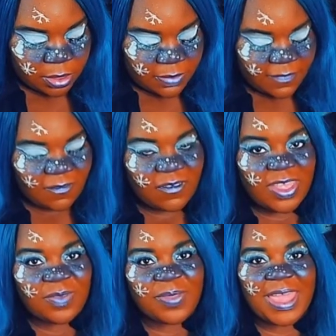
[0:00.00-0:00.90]

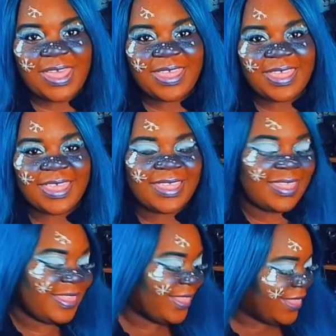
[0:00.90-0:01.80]
Feed Black.
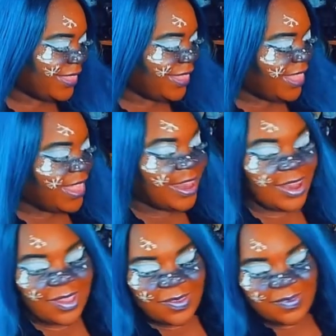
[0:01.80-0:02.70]

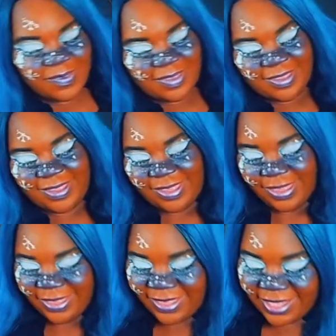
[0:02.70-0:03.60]
Lol.
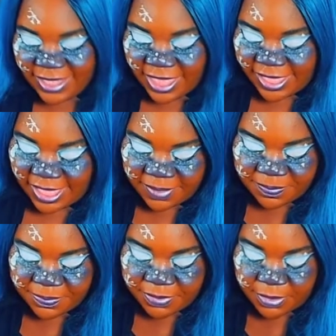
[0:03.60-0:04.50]
Okay.
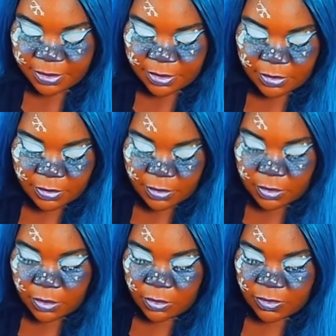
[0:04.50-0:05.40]

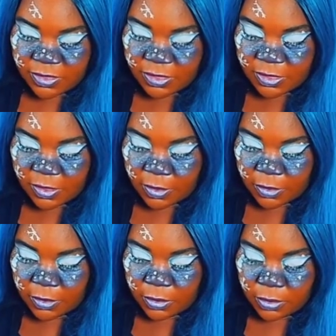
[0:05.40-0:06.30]

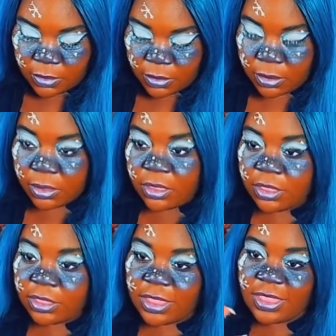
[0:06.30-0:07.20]
So
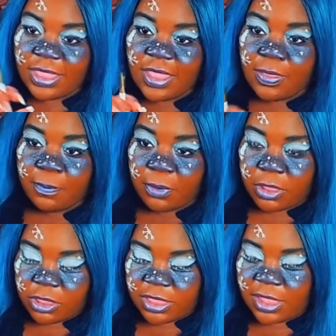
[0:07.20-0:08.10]
you can see the
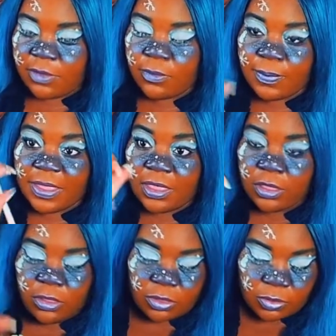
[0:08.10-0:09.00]
brush is a little bit
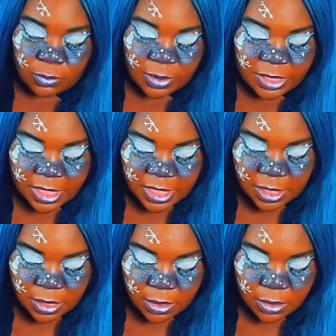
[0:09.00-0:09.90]
used already.
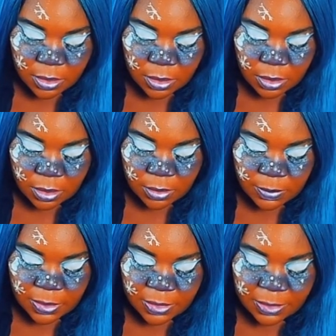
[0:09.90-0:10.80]

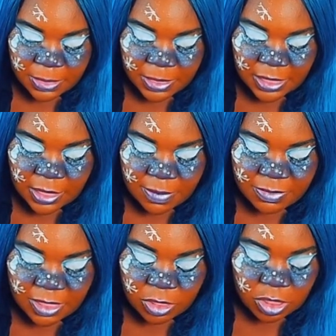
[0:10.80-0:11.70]
It comes
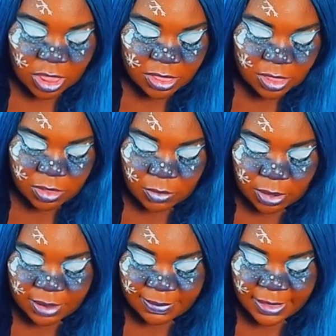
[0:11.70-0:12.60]
out just as
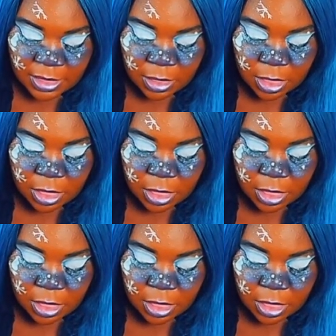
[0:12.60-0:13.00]
creamy.